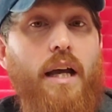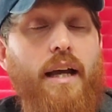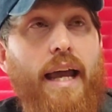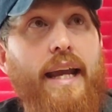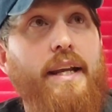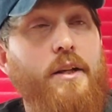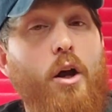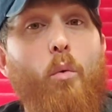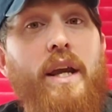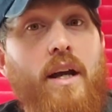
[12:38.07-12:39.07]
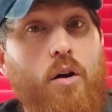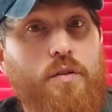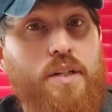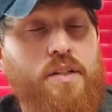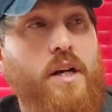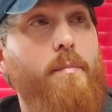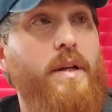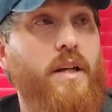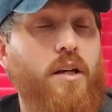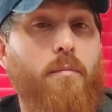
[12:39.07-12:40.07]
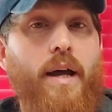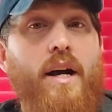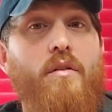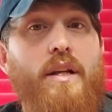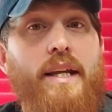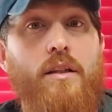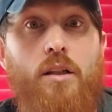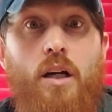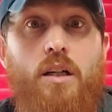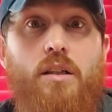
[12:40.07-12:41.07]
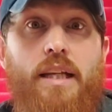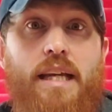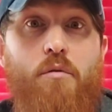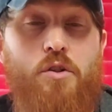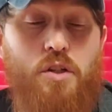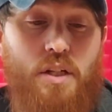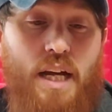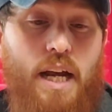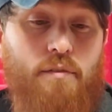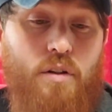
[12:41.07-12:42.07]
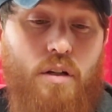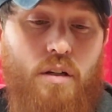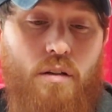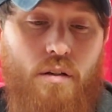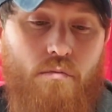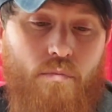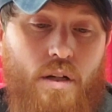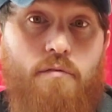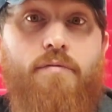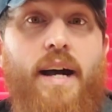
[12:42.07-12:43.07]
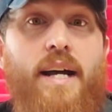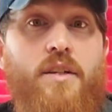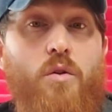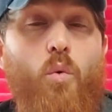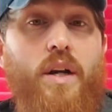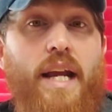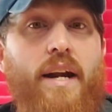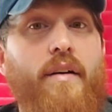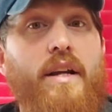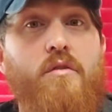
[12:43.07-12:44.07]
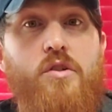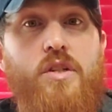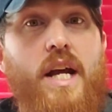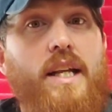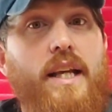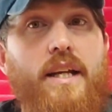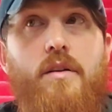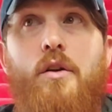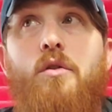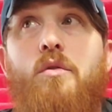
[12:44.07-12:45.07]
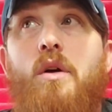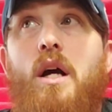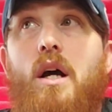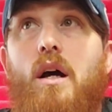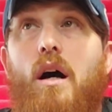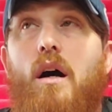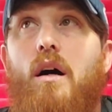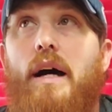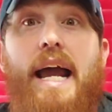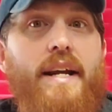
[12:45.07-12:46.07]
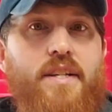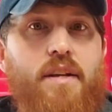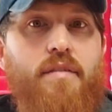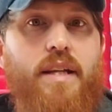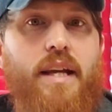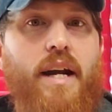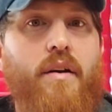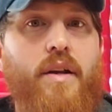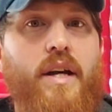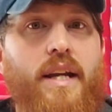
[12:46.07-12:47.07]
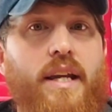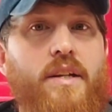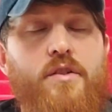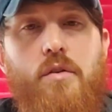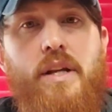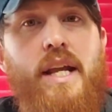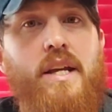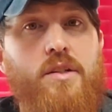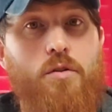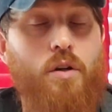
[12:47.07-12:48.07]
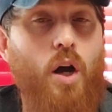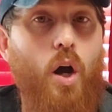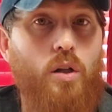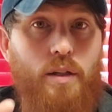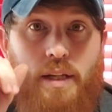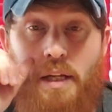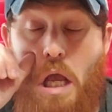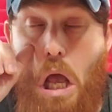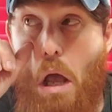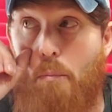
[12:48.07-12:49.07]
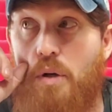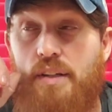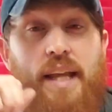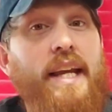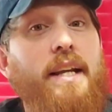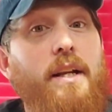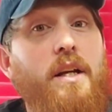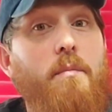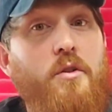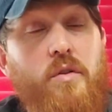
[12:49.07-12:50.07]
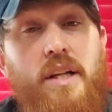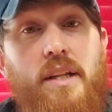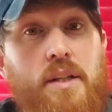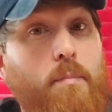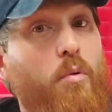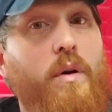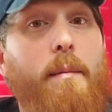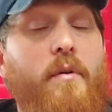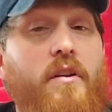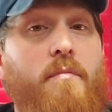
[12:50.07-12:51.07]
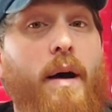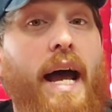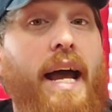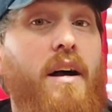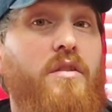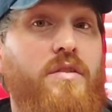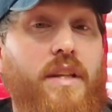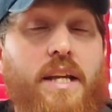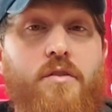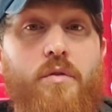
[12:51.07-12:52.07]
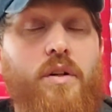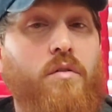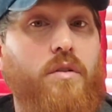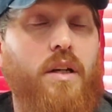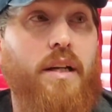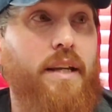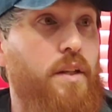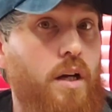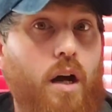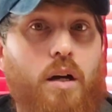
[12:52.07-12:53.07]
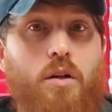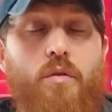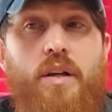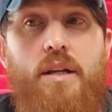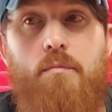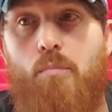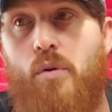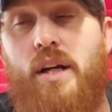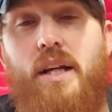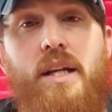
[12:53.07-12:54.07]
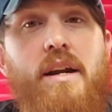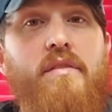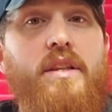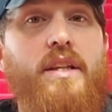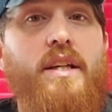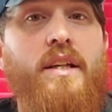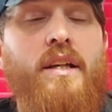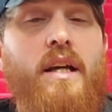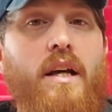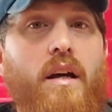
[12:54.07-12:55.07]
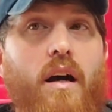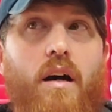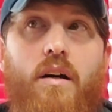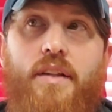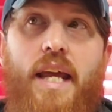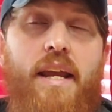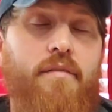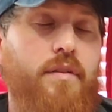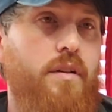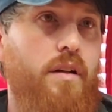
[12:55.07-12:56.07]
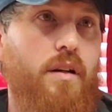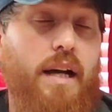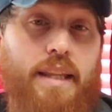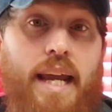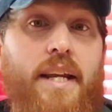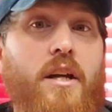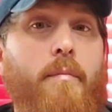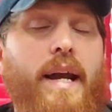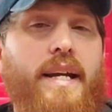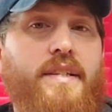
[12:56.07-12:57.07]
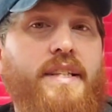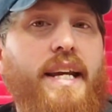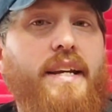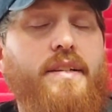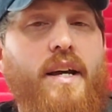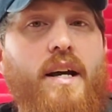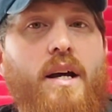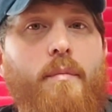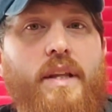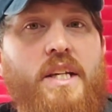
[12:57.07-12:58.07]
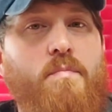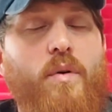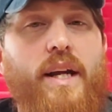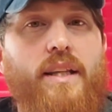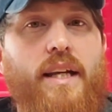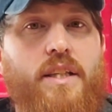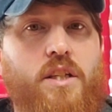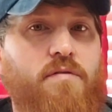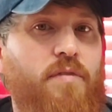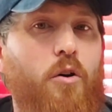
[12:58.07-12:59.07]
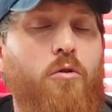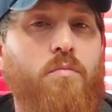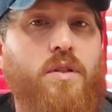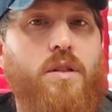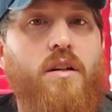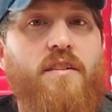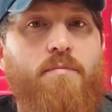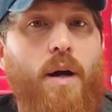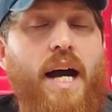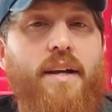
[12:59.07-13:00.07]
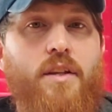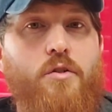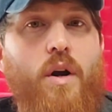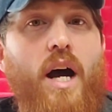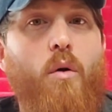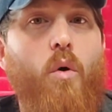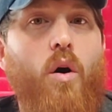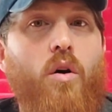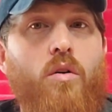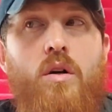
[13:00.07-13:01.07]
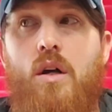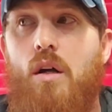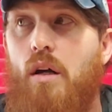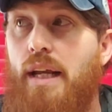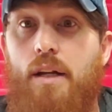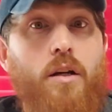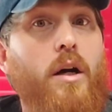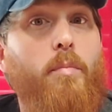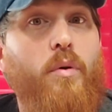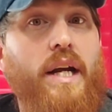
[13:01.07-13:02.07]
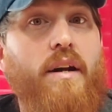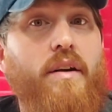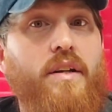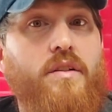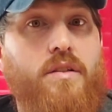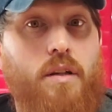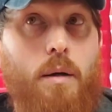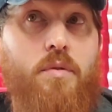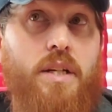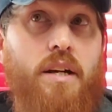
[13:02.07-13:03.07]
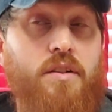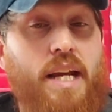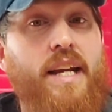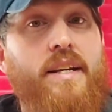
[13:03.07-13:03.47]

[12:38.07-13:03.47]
And we called this company come out, and luckily it was just kind of a confined to one area. It was just kind of like a new activity area, I guess, or nest or colony. But they ended up treating the perimeter of my house. They drilled in the concrete and brick and everything. They had to come back a second time, and they sprayed like this foam stuff behind the drywall in a couple areas, upstairs and